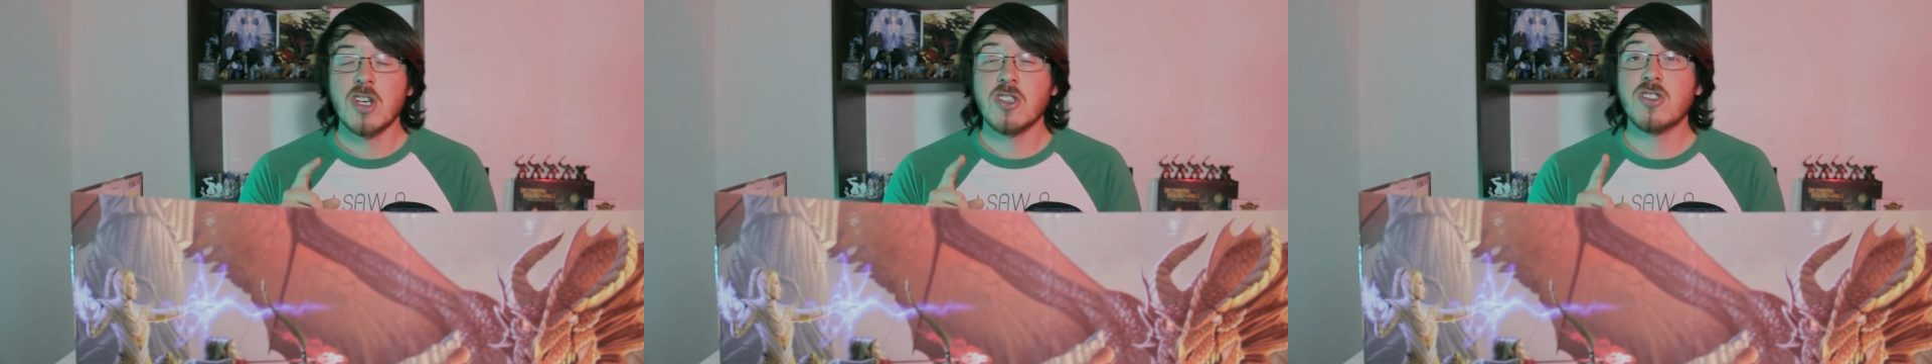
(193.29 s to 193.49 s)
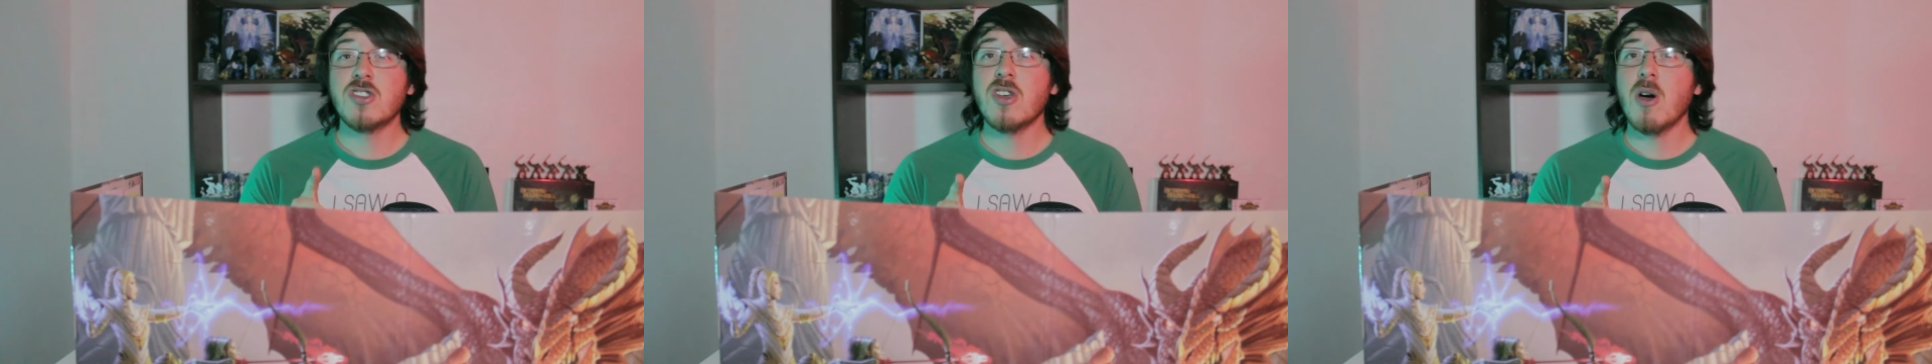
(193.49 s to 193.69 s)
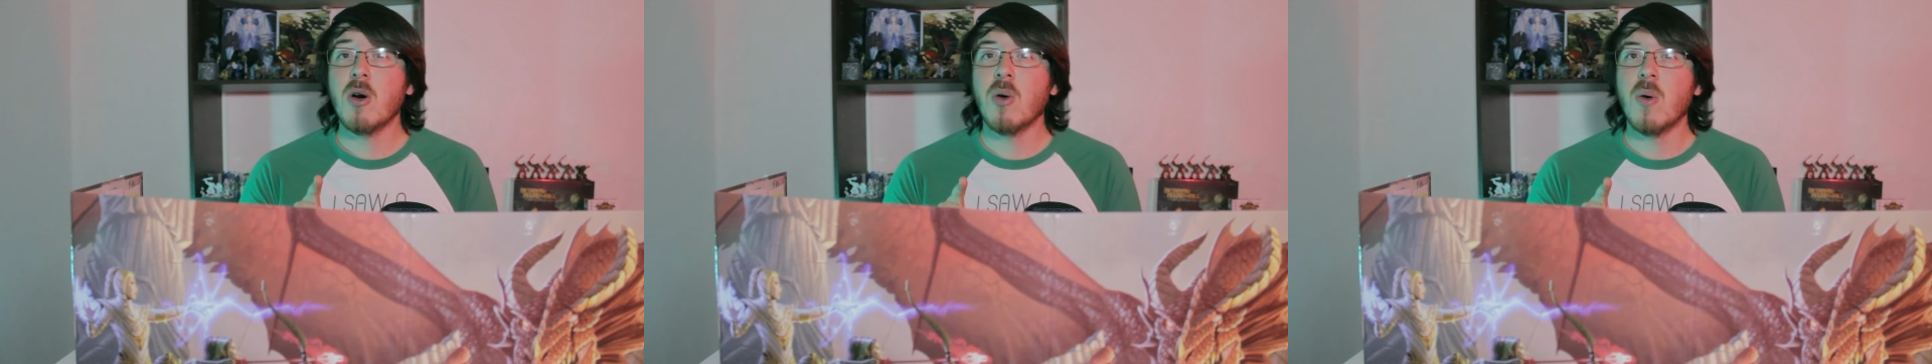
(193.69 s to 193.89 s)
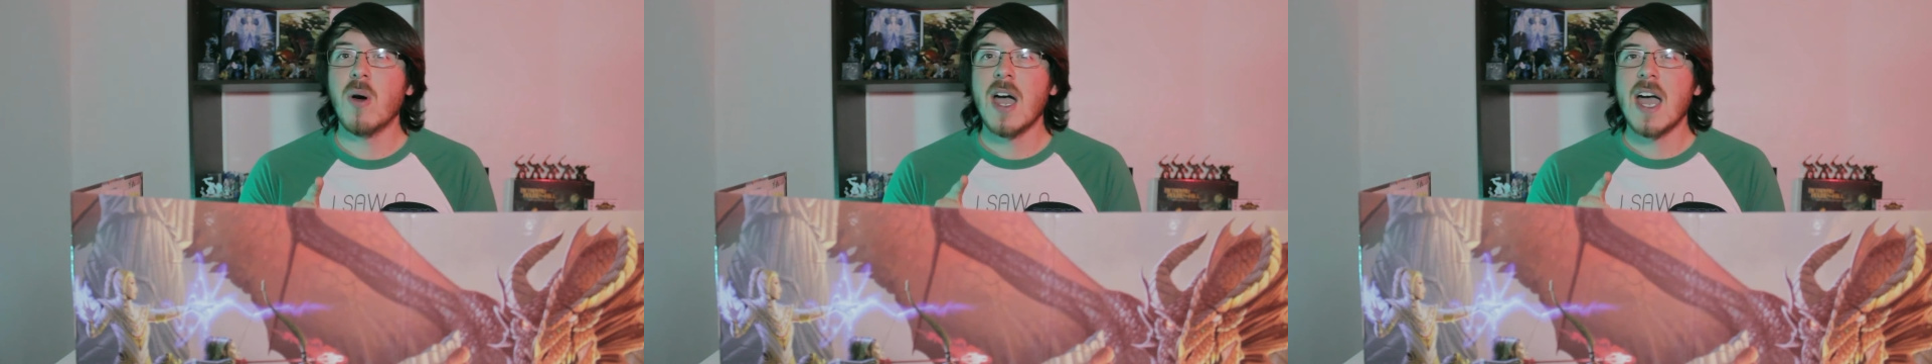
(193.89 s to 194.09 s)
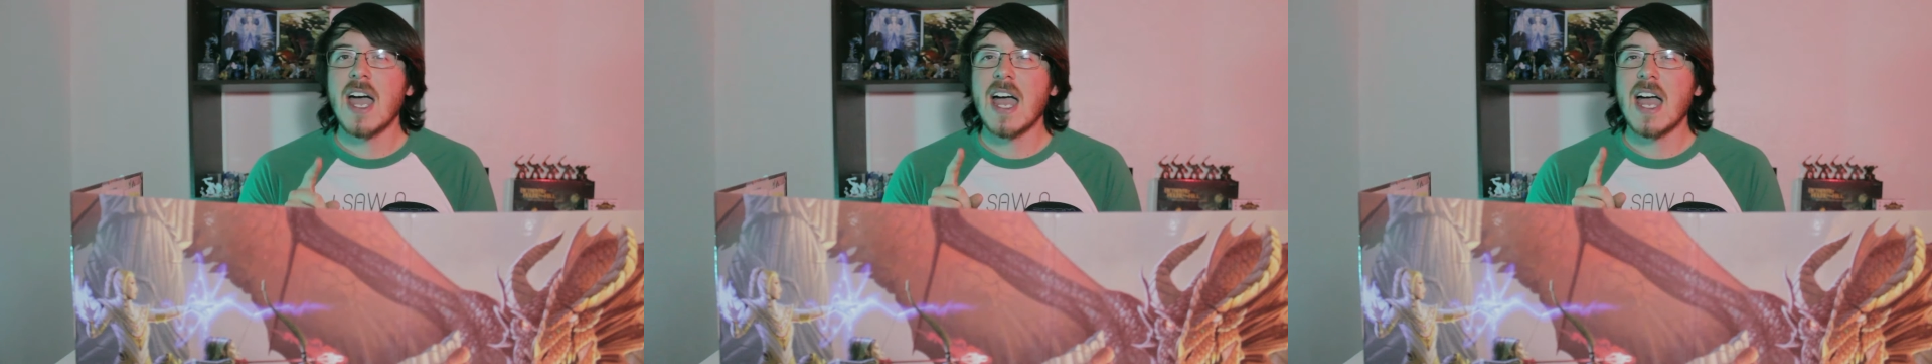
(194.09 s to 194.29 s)
So,
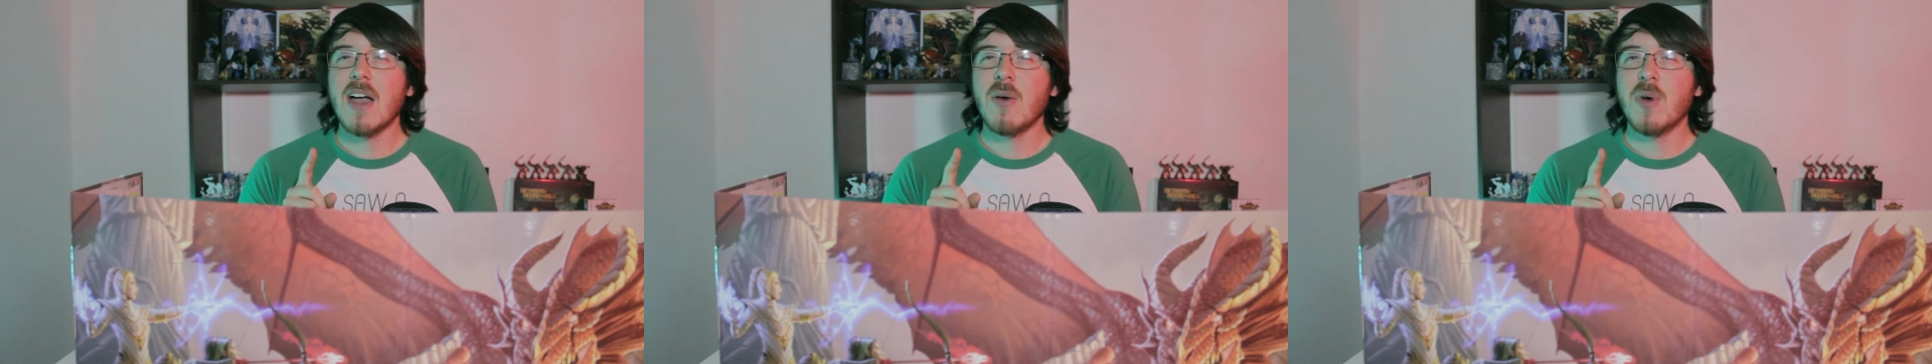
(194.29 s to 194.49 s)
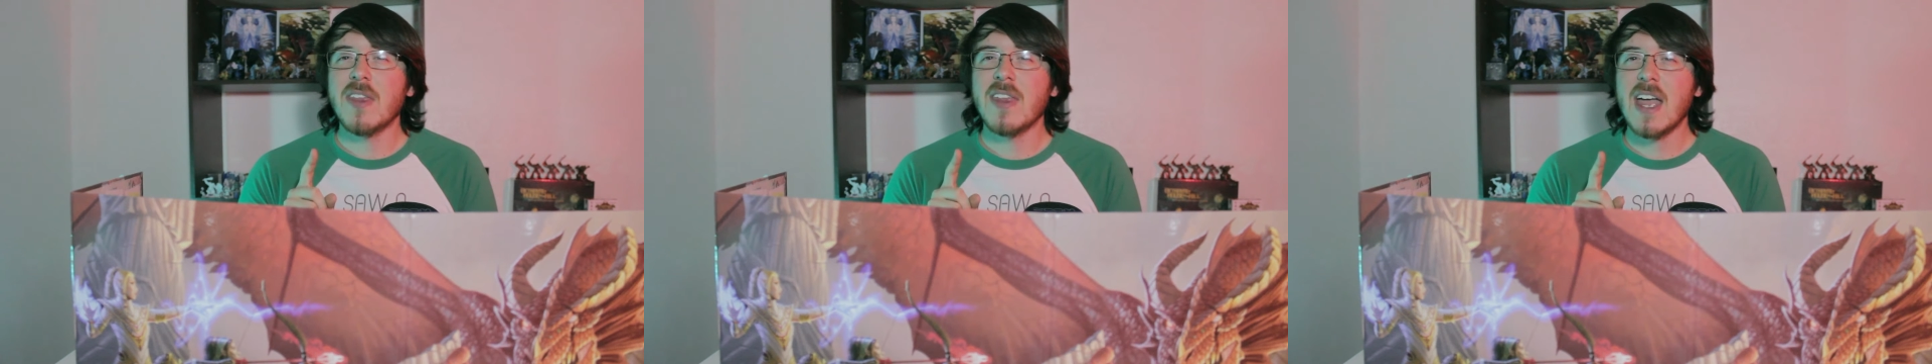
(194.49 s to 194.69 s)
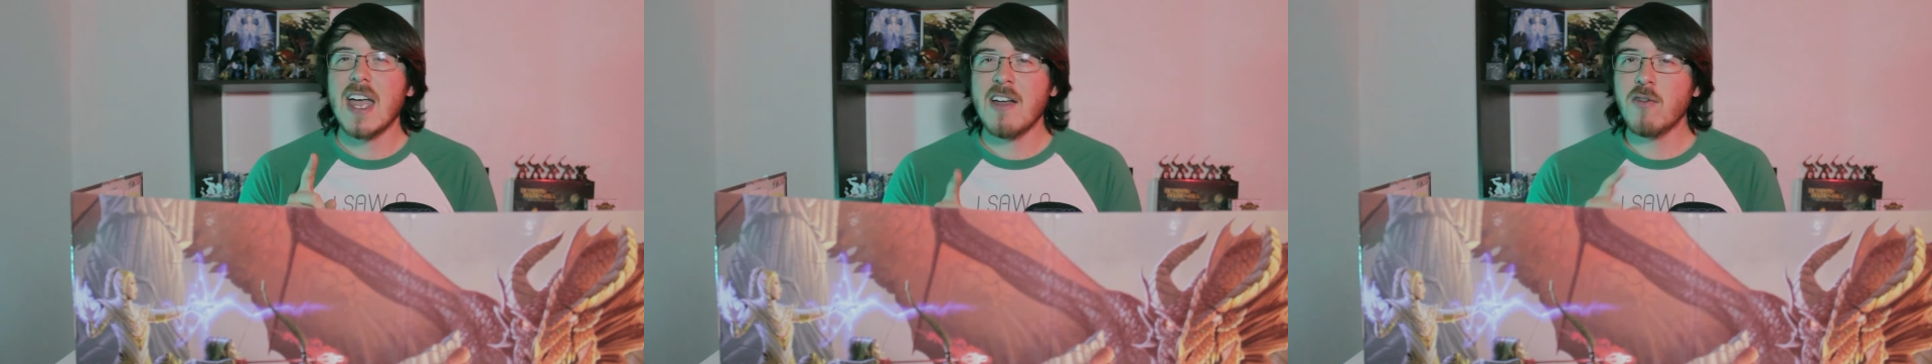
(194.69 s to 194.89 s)
with